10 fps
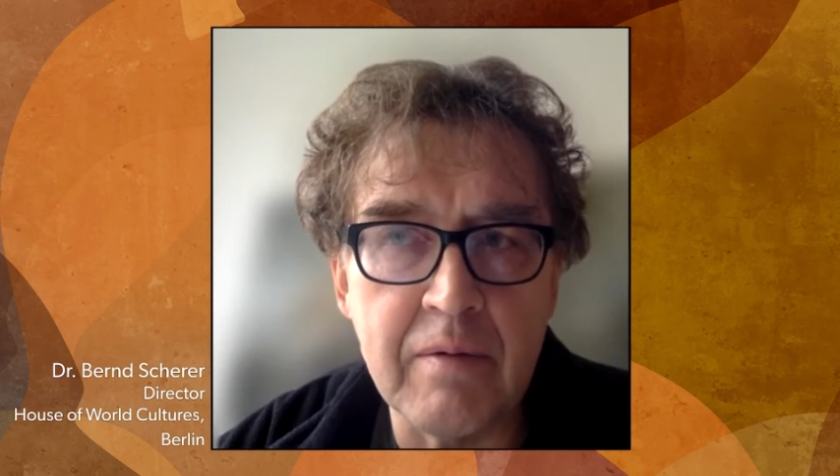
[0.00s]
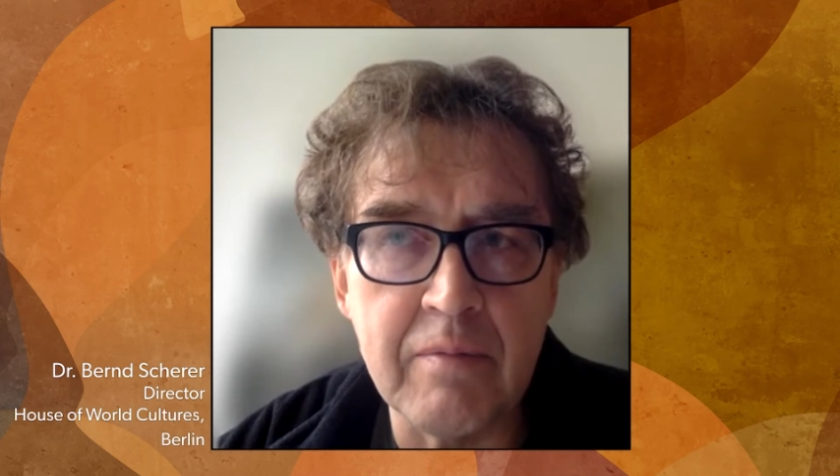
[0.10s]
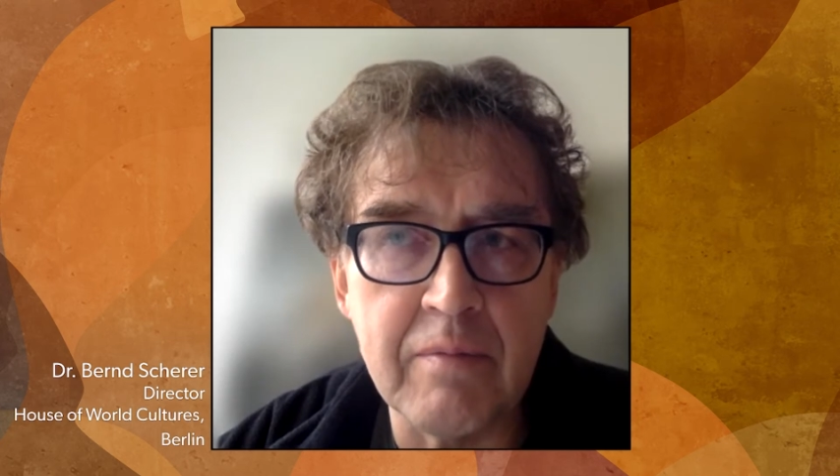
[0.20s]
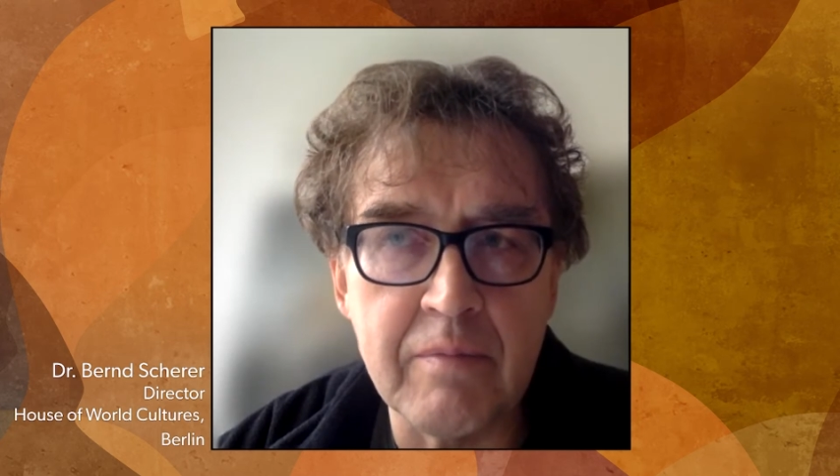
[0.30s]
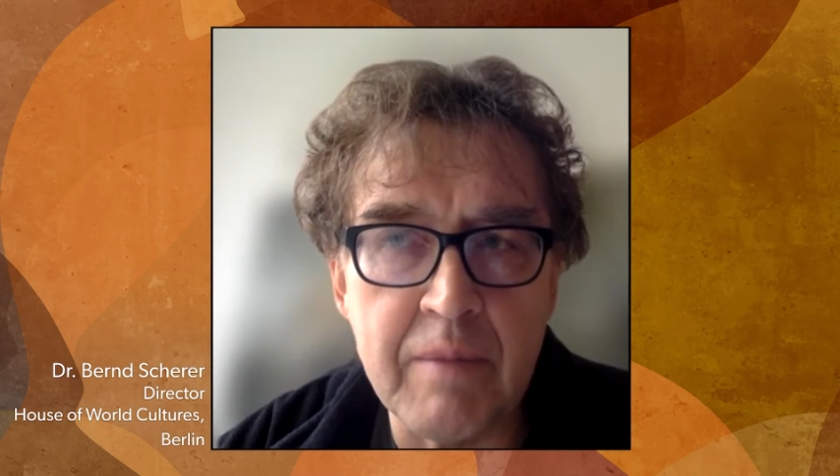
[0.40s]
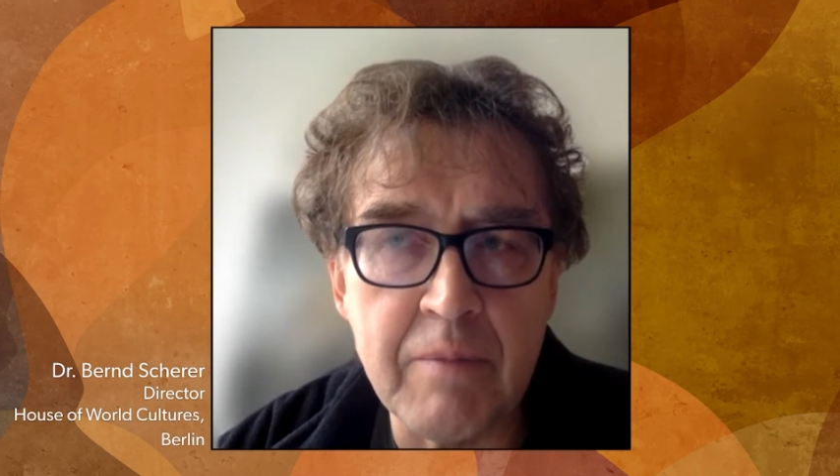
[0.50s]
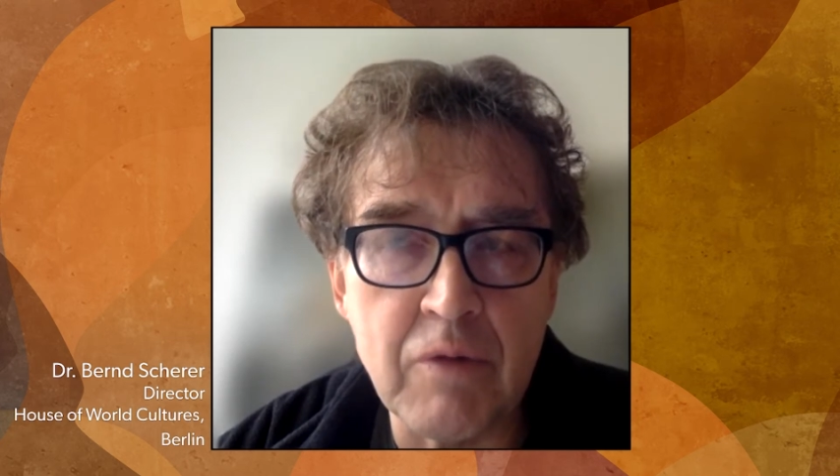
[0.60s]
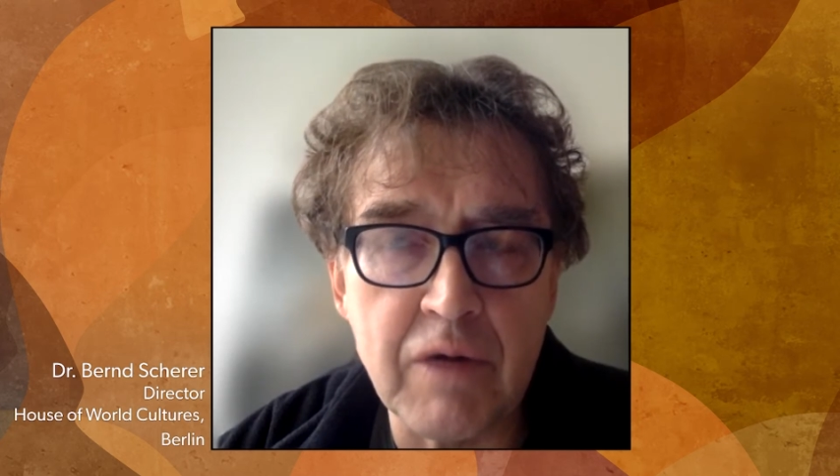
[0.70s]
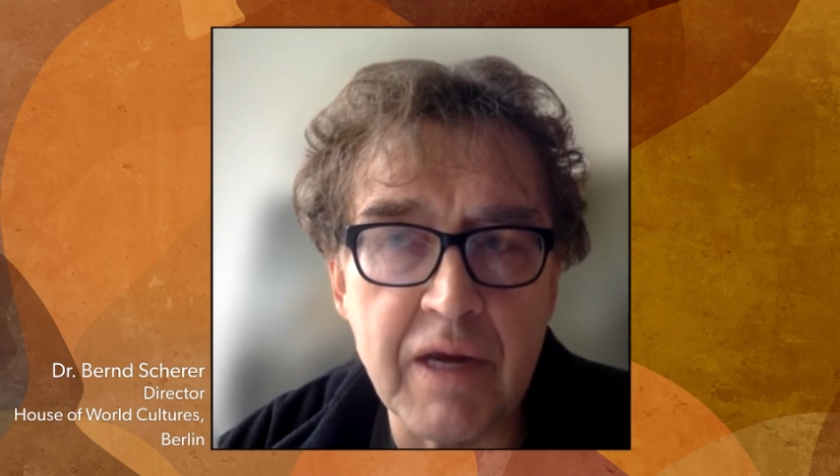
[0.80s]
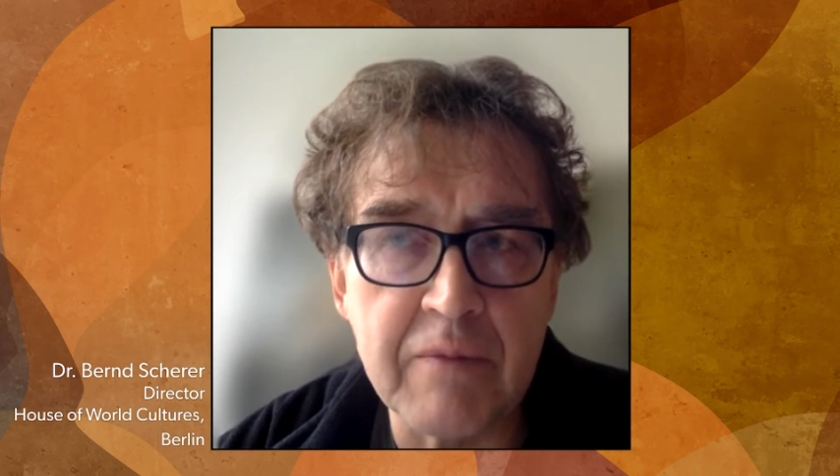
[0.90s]

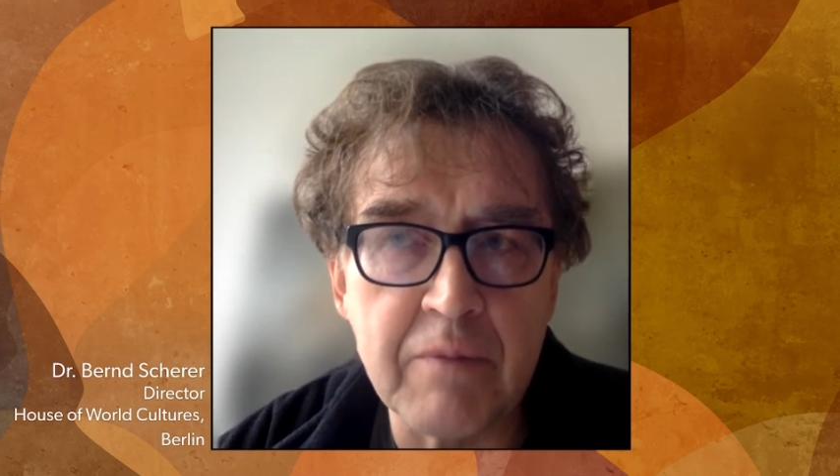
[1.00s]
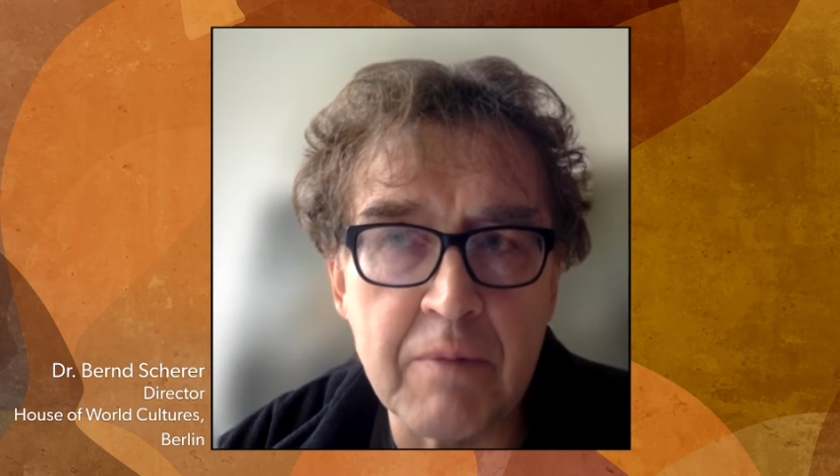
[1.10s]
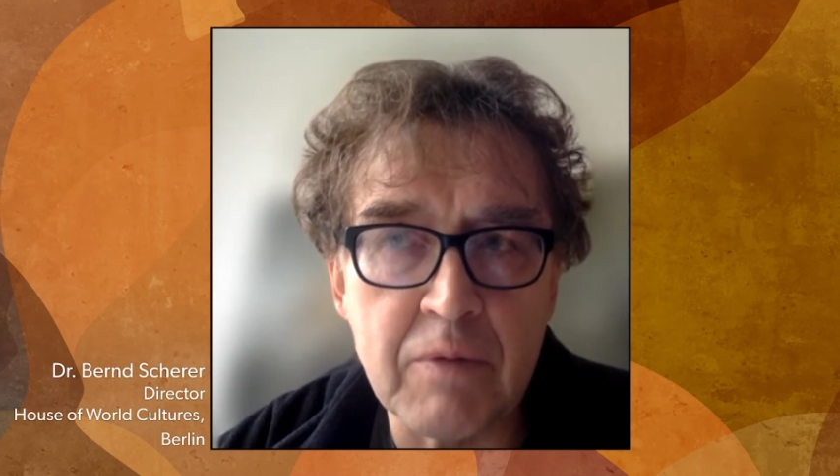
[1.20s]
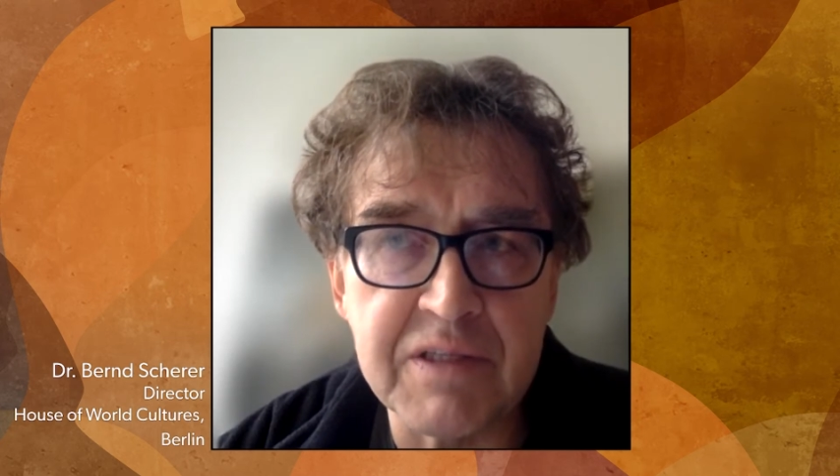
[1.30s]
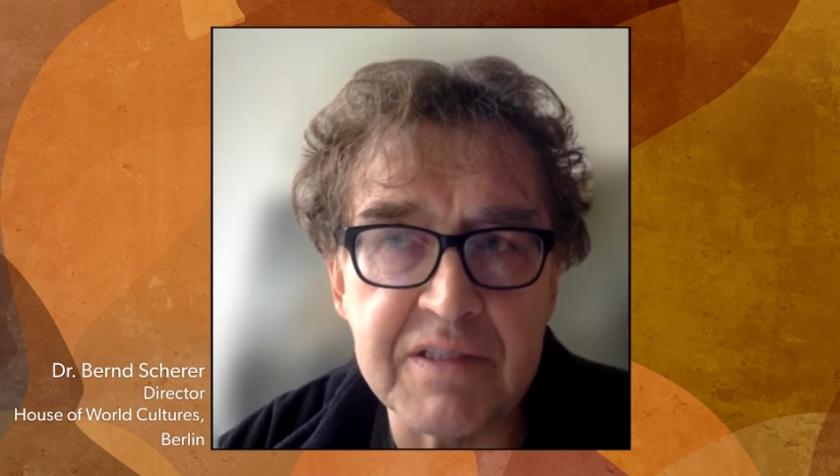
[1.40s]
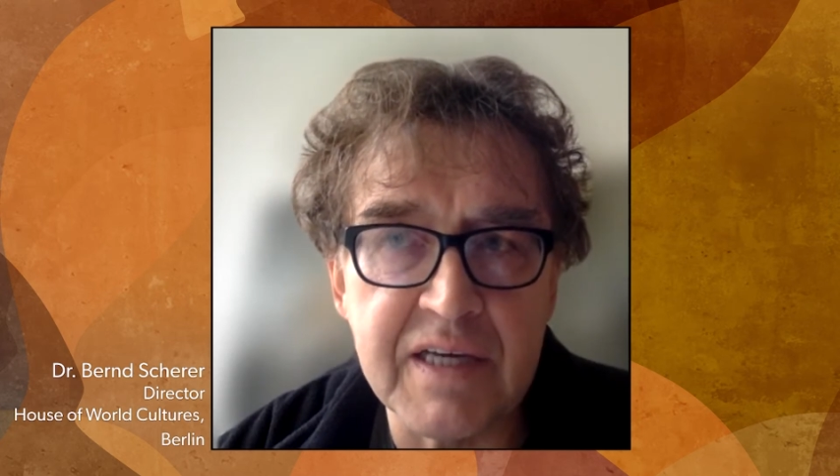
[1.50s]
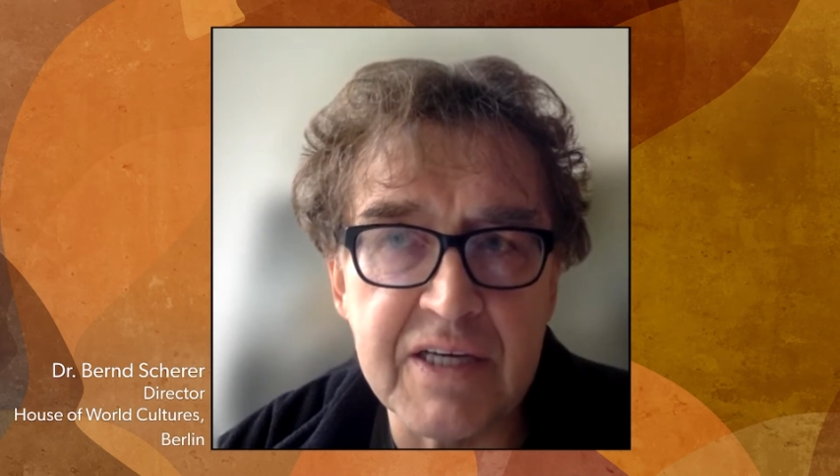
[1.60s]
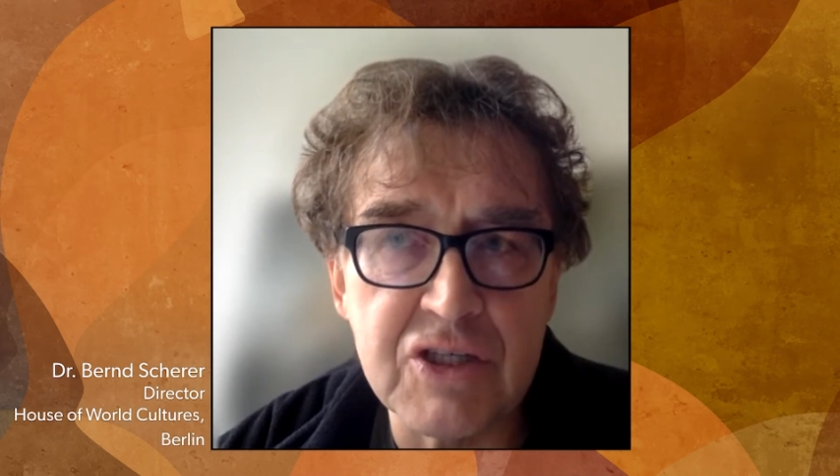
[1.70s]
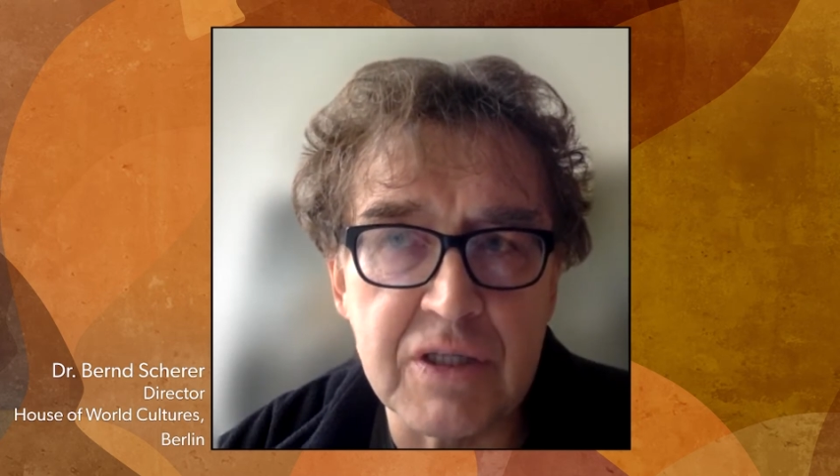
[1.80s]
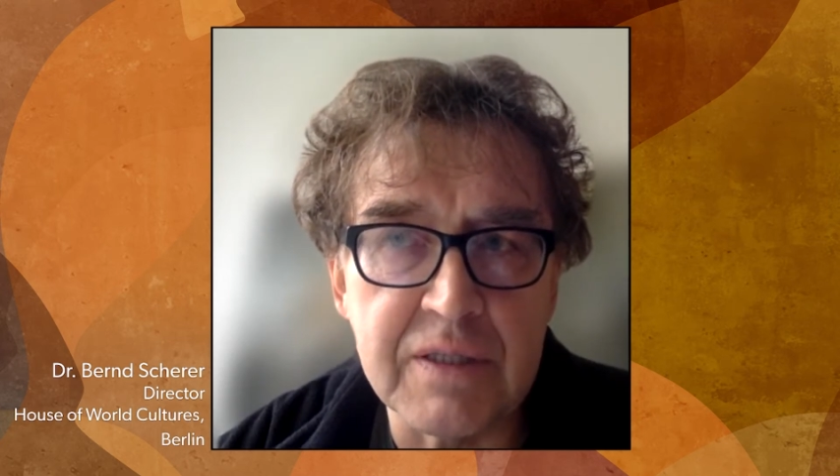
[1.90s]
memory and
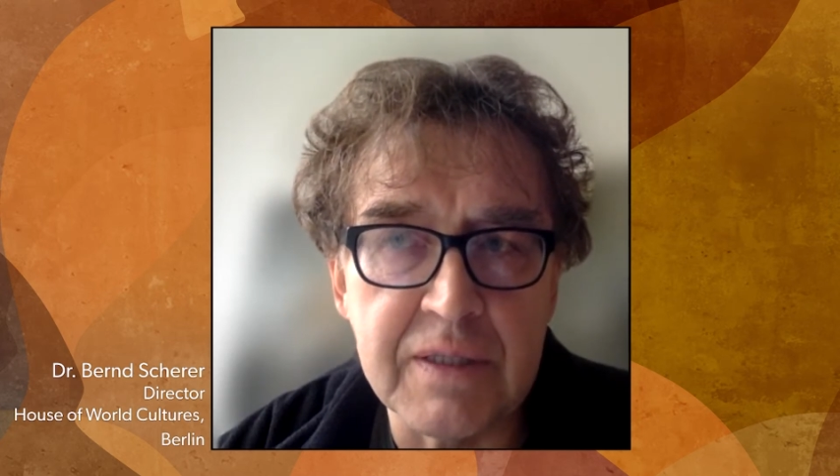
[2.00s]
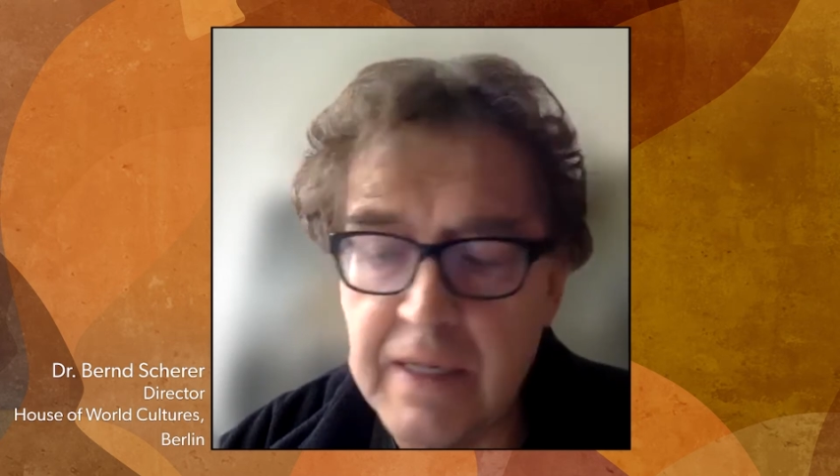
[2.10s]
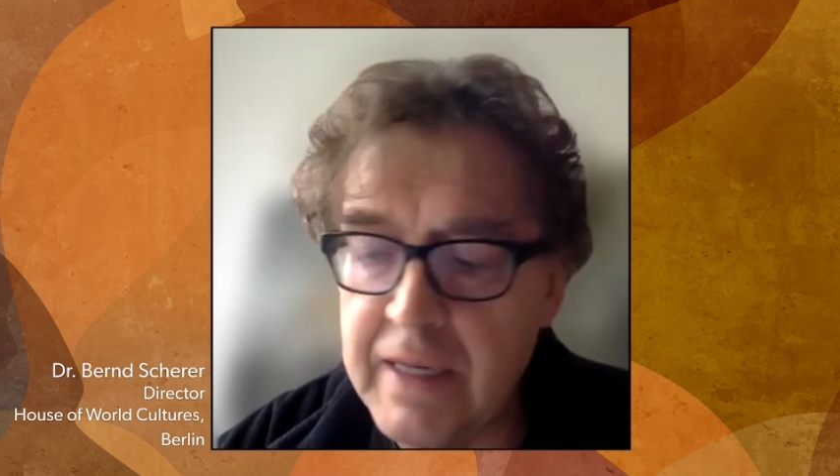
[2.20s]
memorization